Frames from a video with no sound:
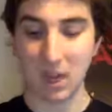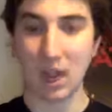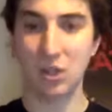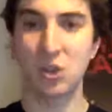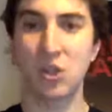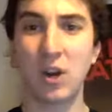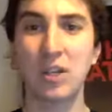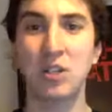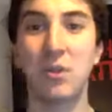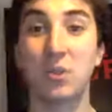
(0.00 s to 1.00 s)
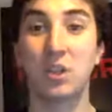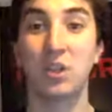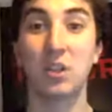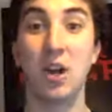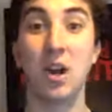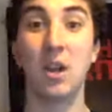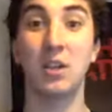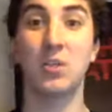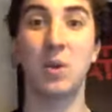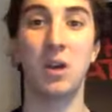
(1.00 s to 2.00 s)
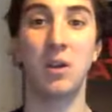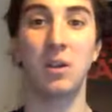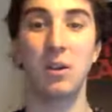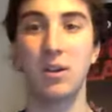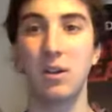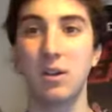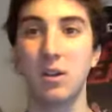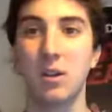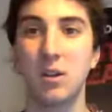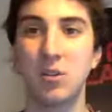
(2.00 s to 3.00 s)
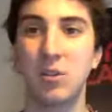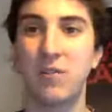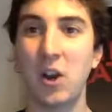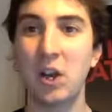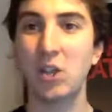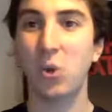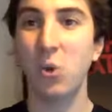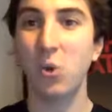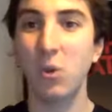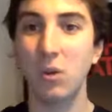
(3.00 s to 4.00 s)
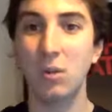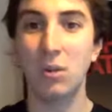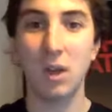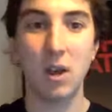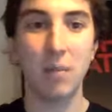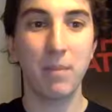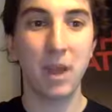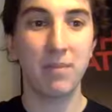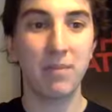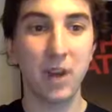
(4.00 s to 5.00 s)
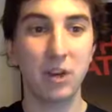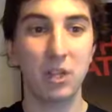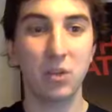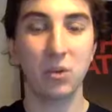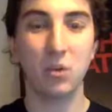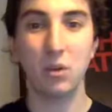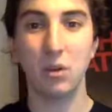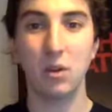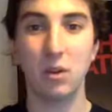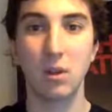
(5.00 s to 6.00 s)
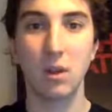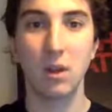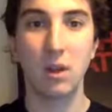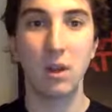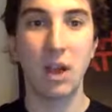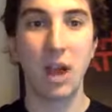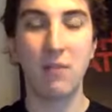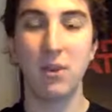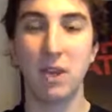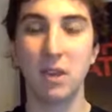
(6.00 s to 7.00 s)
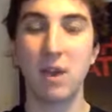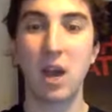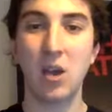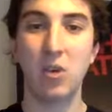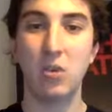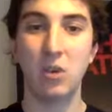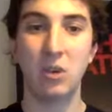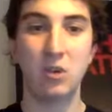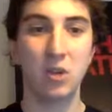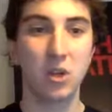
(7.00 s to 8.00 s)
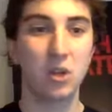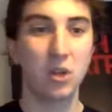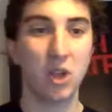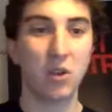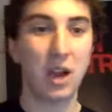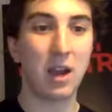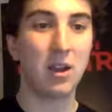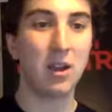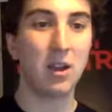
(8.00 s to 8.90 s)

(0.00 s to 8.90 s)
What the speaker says: and stretched up to the sky as well. So he's very tall, the Iron Man, very tall. Have a think about how you can show that.